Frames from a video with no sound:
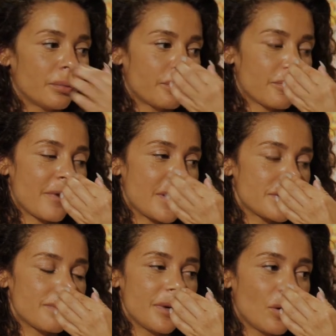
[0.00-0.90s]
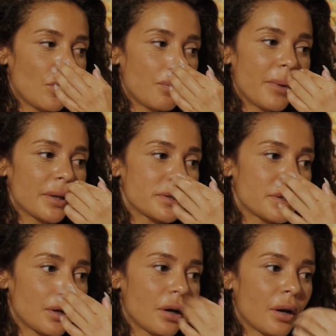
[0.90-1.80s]
provides the milk, but
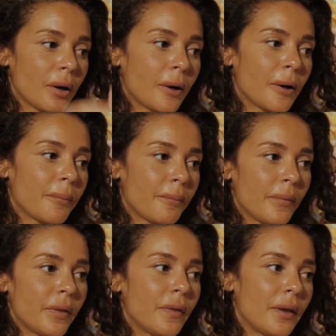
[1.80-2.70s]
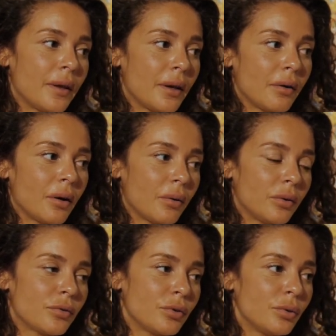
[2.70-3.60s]

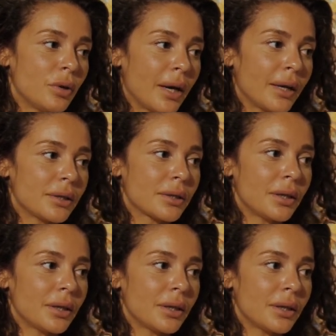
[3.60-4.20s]
to do that,